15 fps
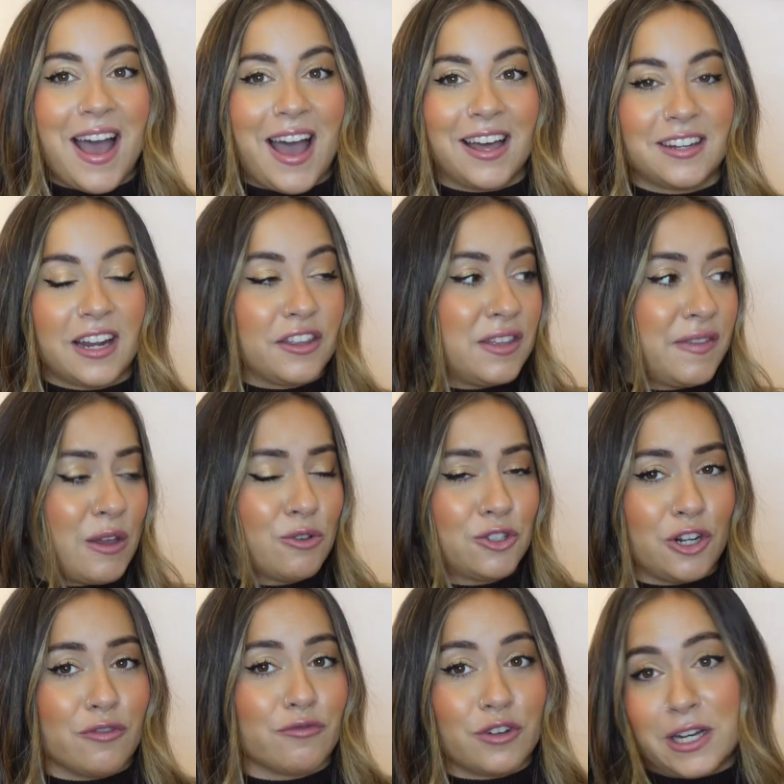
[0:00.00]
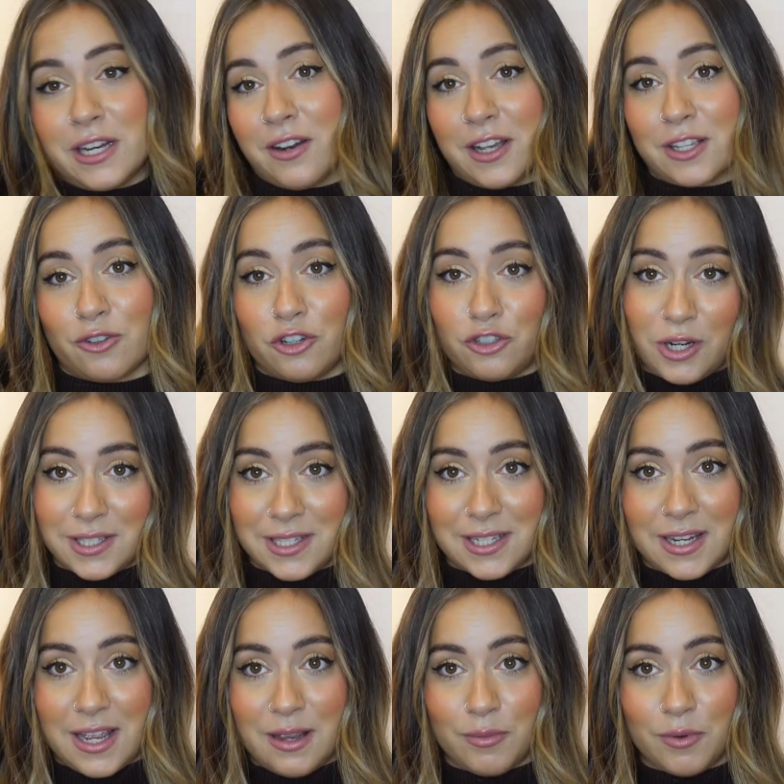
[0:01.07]
And I think they also look really nice on a dressing
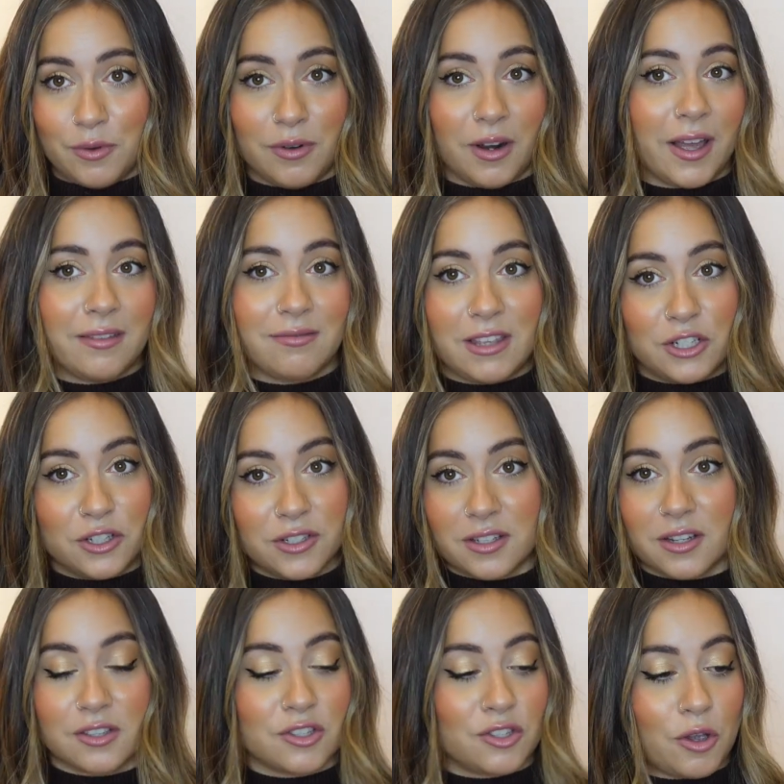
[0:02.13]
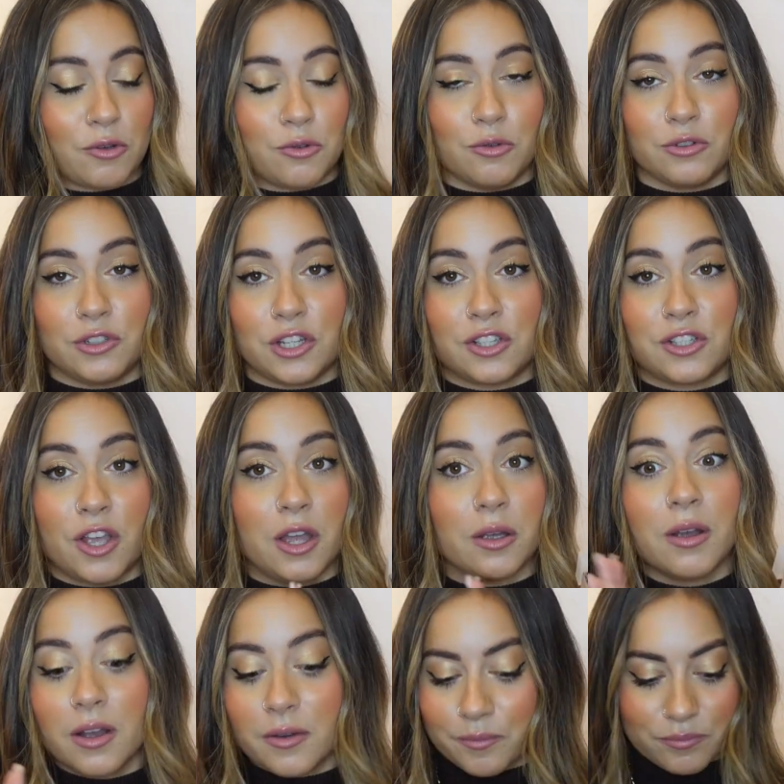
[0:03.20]
table. Like, they just are so gorgeous.
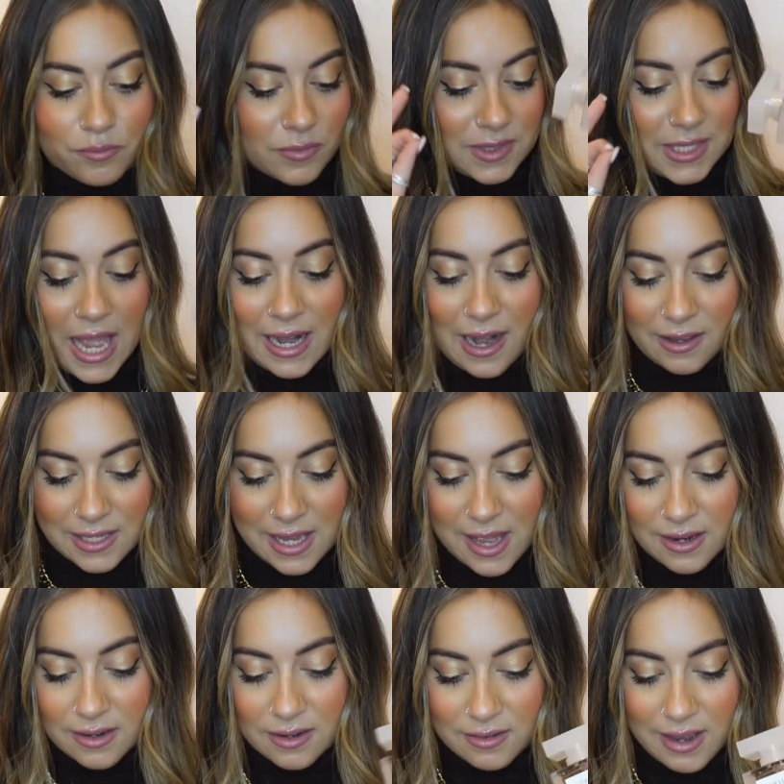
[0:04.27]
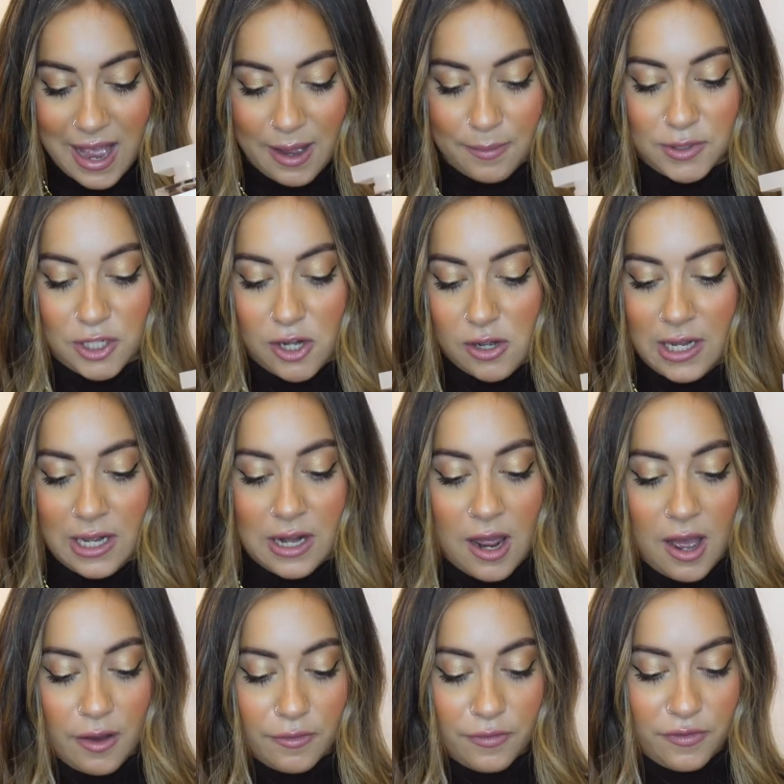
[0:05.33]
So 10 out of 10, absolutely
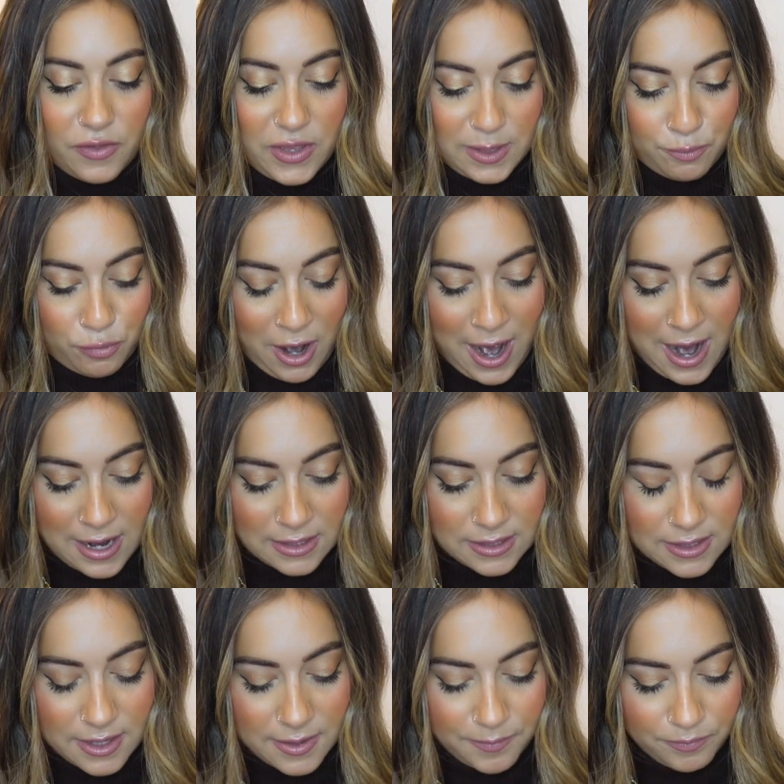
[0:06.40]
love this brand.